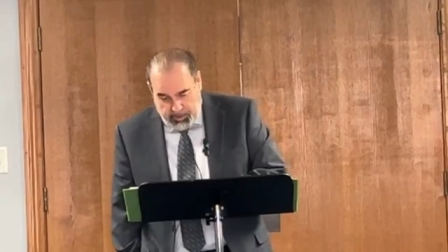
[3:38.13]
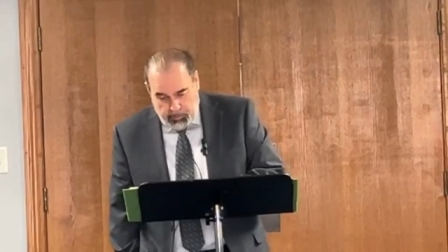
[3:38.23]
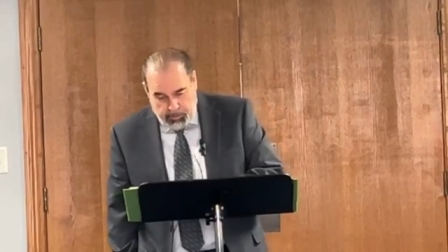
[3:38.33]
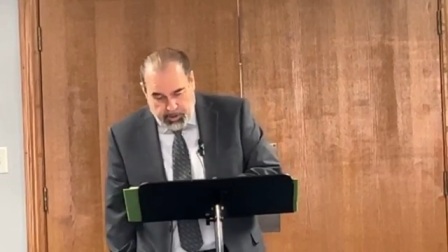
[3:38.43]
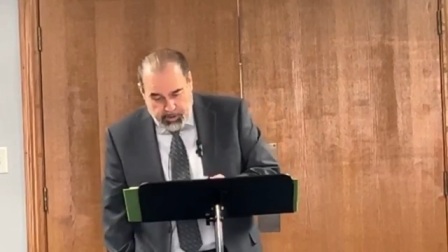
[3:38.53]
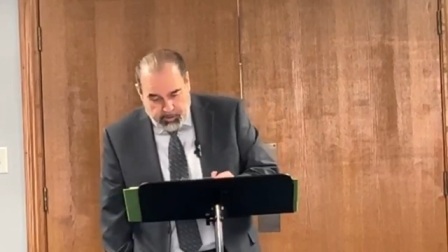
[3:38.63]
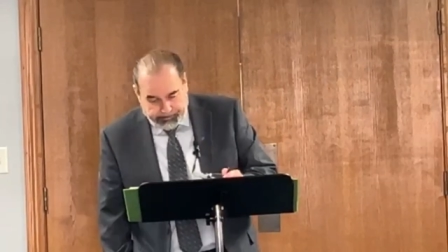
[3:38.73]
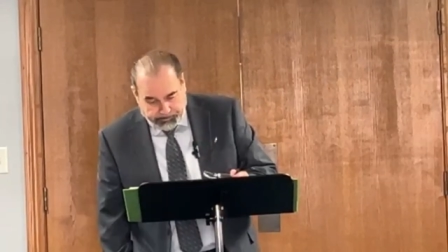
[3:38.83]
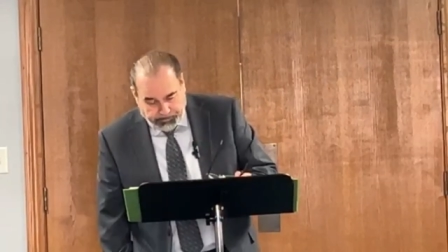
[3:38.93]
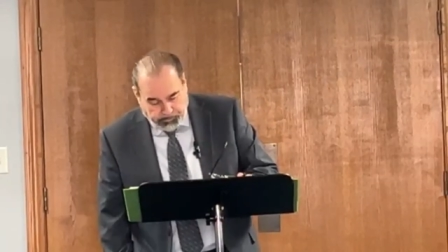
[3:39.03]
and he
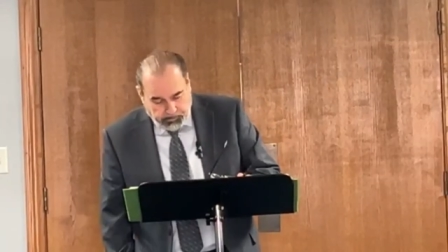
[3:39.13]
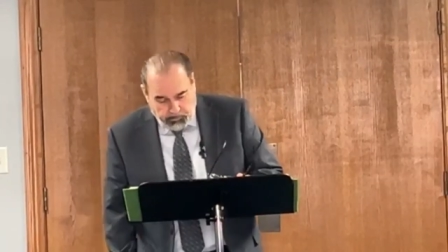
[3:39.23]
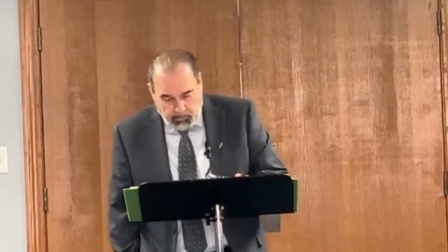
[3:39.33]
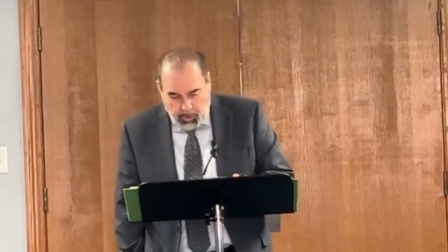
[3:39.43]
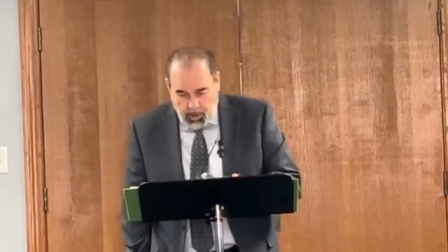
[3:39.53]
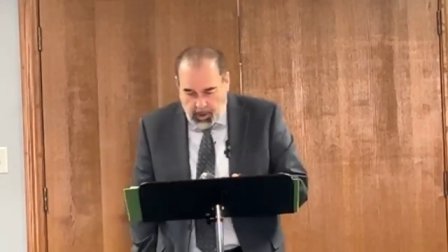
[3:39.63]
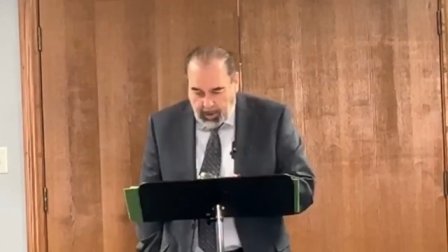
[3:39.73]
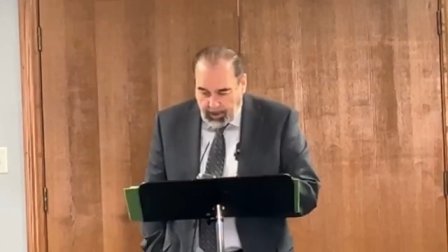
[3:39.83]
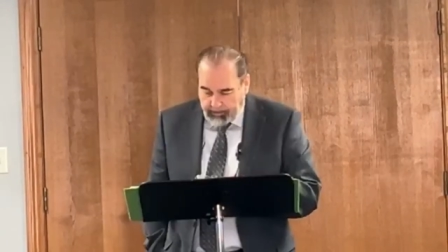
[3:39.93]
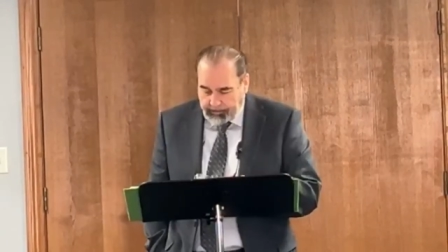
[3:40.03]
uses
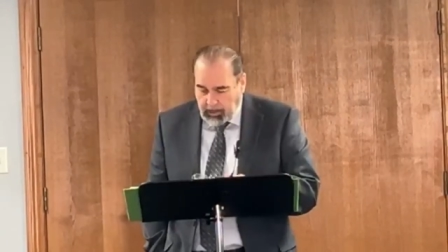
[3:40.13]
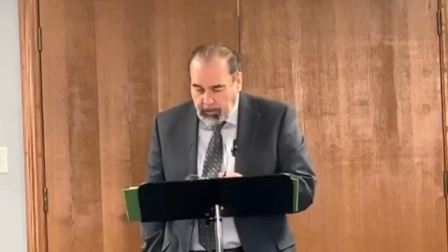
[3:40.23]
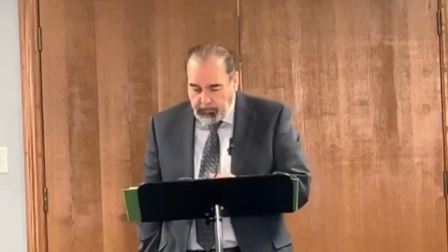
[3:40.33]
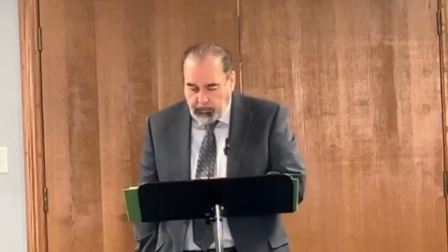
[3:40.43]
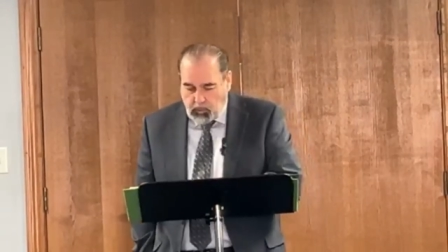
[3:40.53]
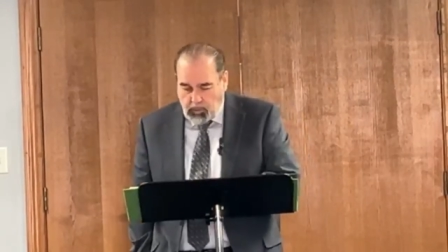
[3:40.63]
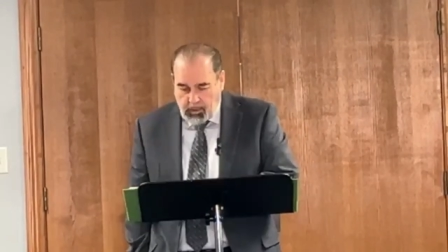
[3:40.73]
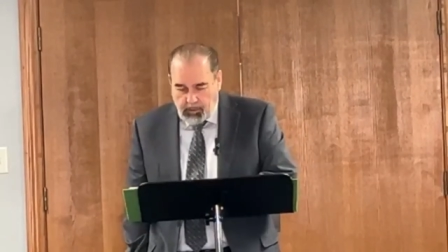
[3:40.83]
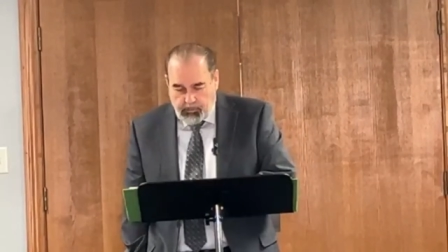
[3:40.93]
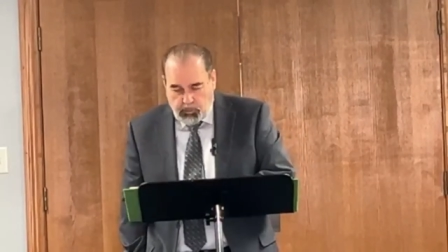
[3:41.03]
uh,
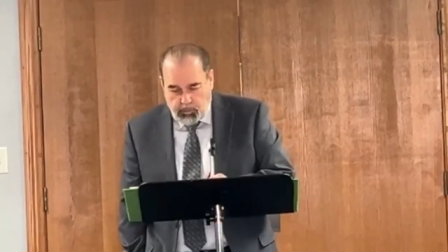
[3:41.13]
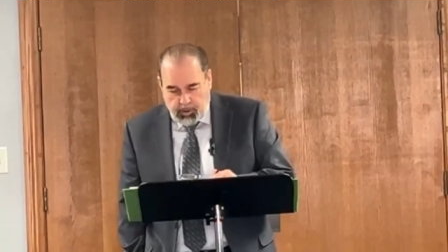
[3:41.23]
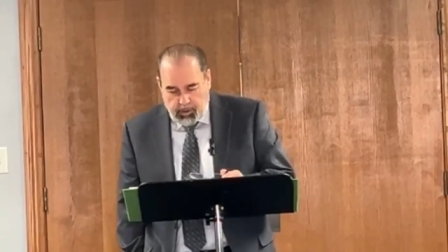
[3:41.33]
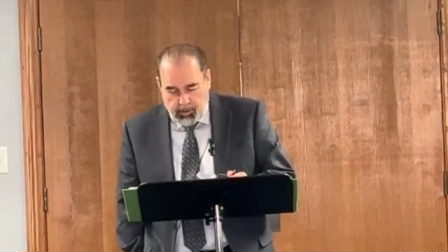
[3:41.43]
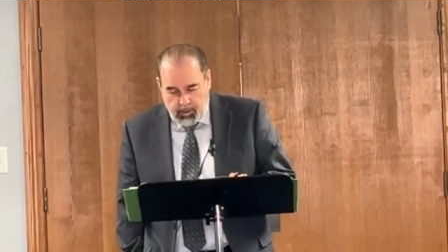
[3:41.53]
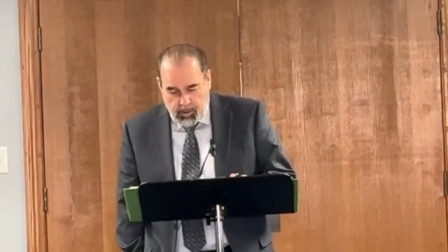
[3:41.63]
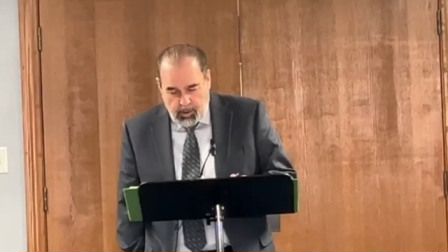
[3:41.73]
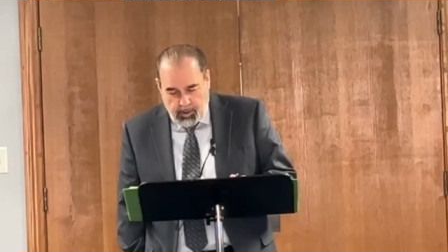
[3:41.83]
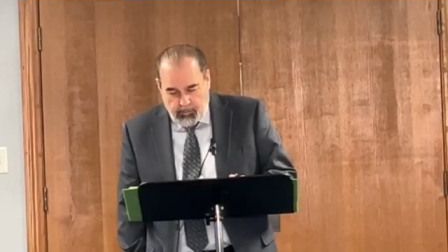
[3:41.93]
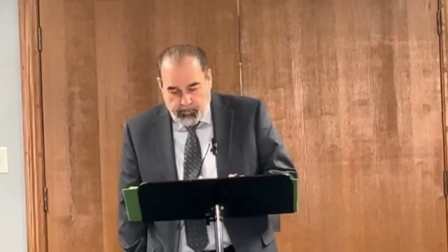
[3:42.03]
for, for the
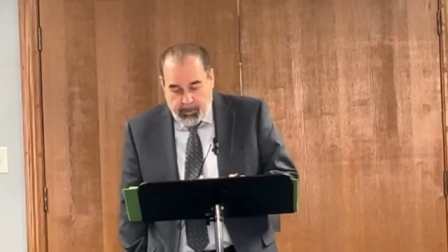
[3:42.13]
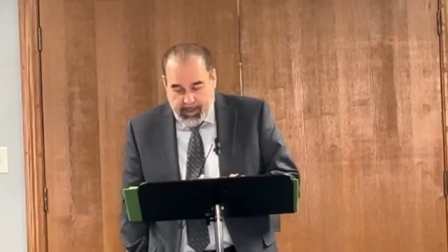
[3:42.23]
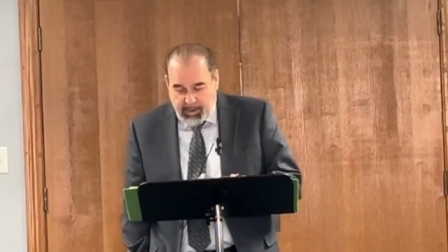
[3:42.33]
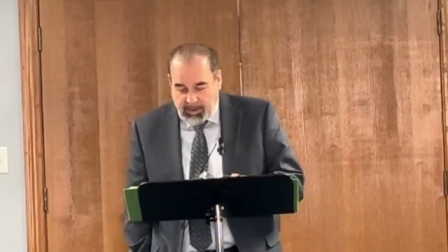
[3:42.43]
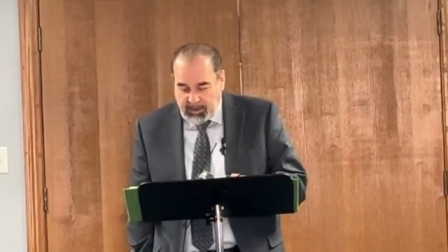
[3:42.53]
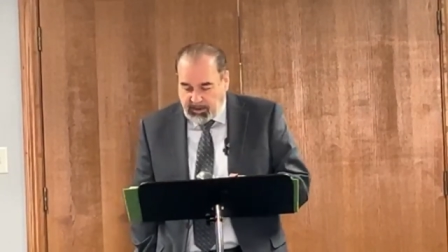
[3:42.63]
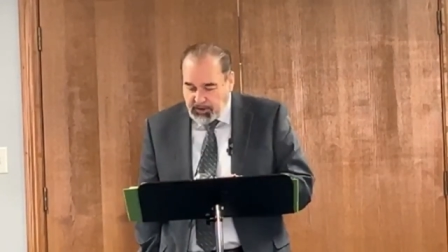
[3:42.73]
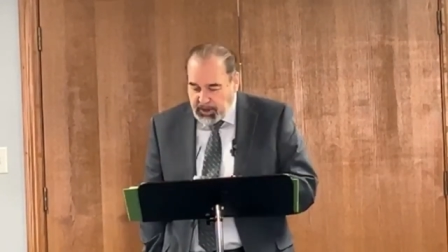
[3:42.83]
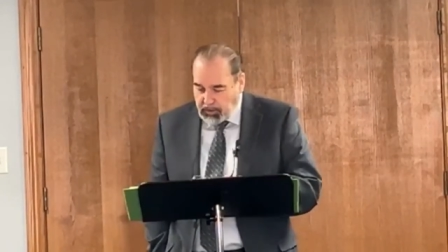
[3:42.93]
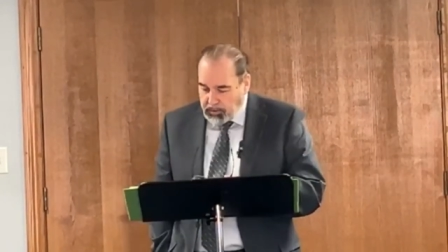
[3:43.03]
phrase
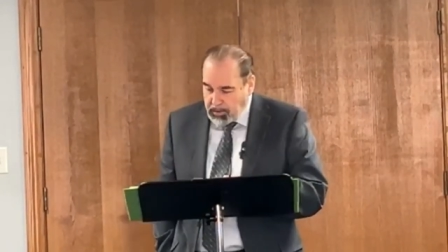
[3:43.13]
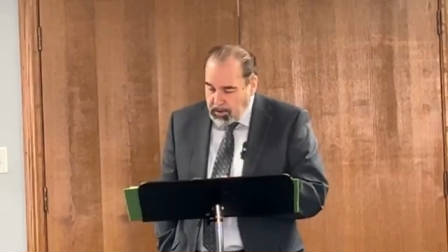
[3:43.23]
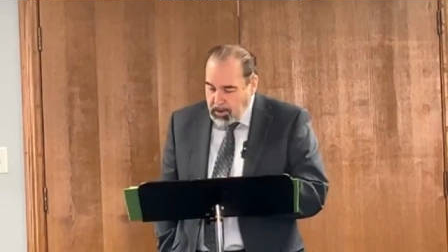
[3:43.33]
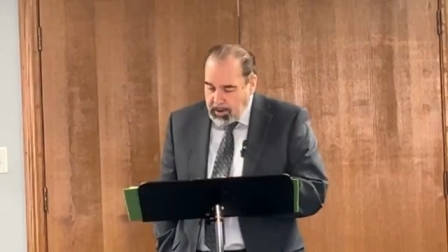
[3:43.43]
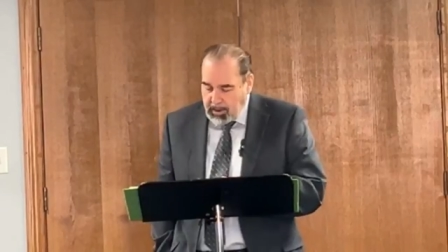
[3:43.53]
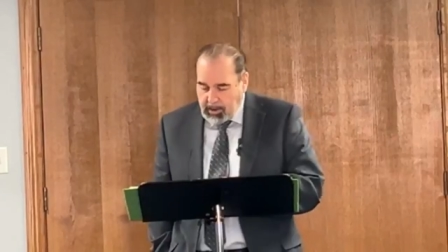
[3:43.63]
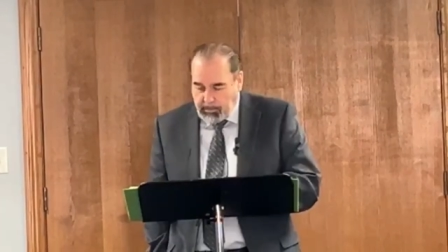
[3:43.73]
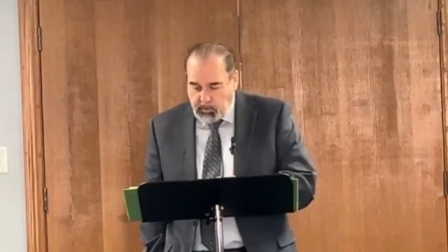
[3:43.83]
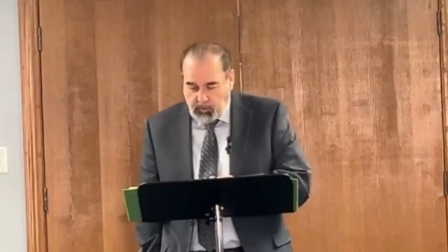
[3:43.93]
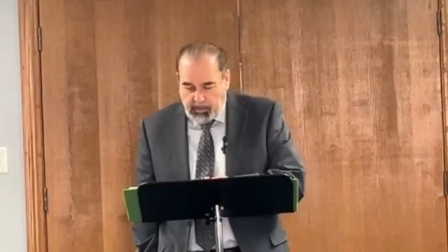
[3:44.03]
little children, it
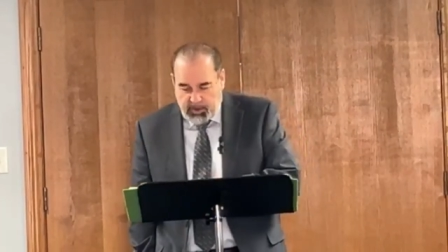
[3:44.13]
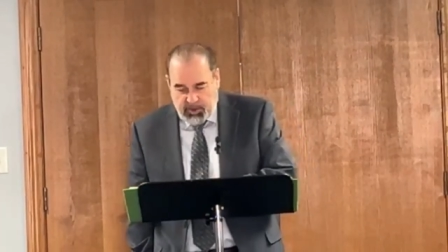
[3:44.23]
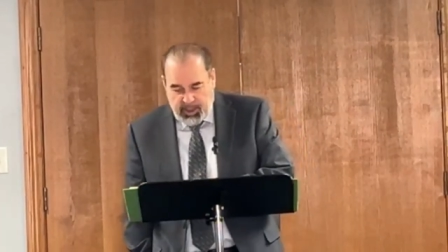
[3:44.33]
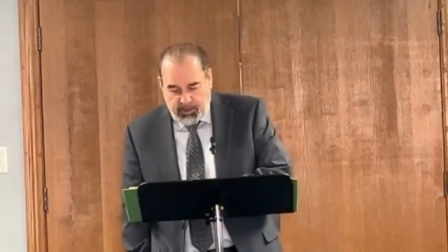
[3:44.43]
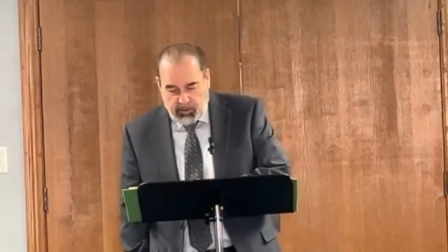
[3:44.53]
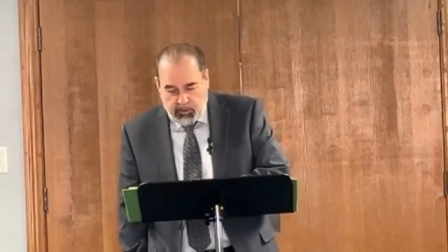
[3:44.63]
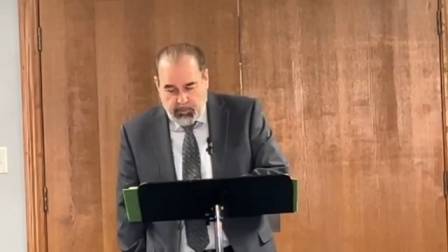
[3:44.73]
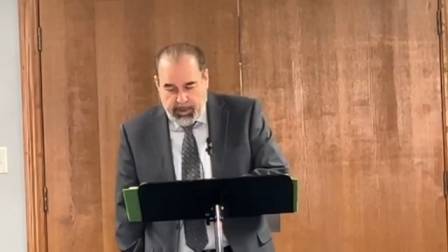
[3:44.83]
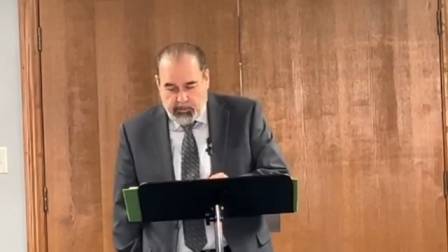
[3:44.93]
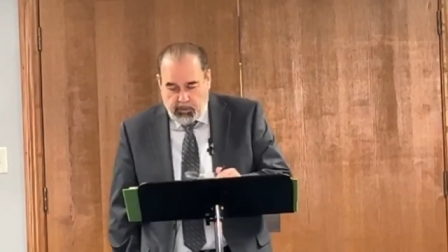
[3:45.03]
comes from a single
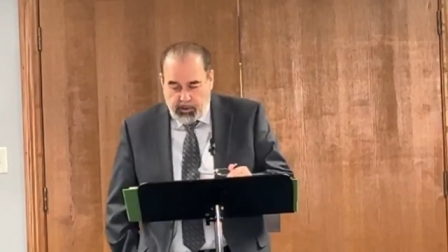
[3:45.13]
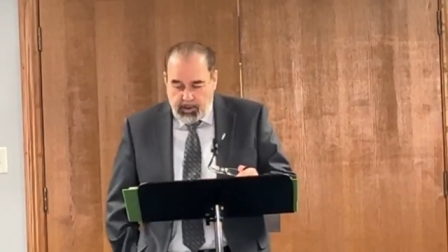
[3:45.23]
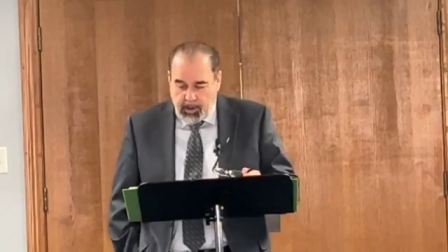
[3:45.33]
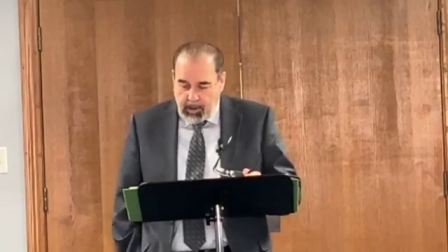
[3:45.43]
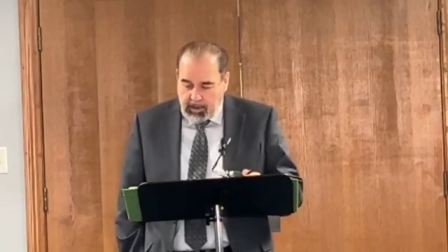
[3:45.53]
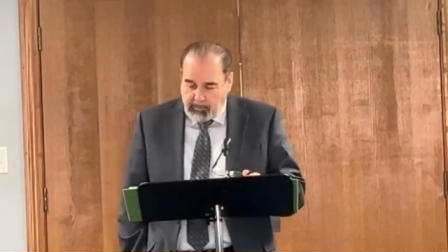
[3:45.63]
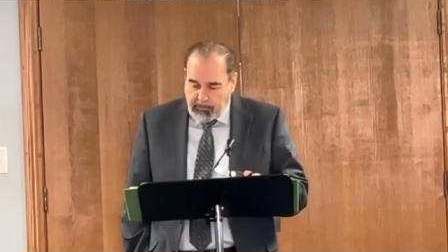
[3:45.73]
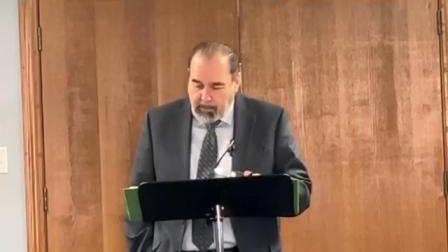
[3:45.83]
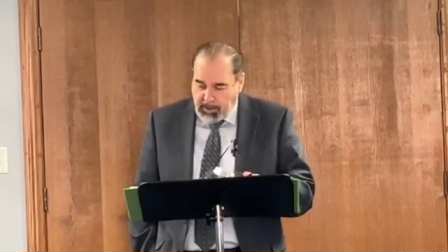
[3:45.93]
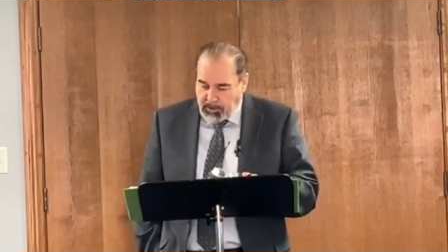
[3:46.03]
Greek word that
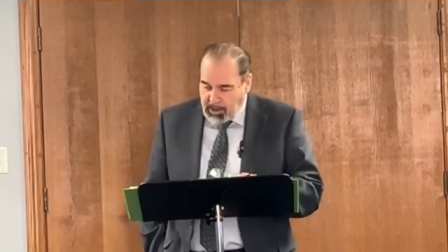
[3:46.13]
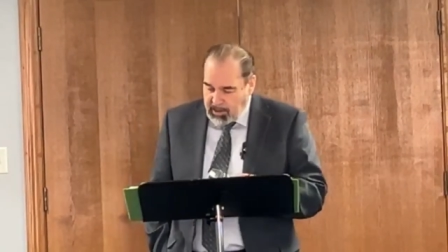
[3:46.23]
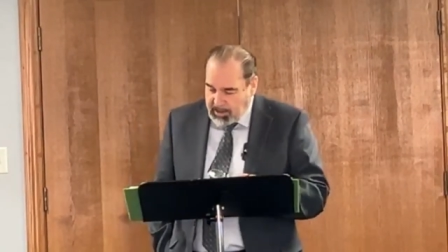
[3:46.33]
we've mentioned.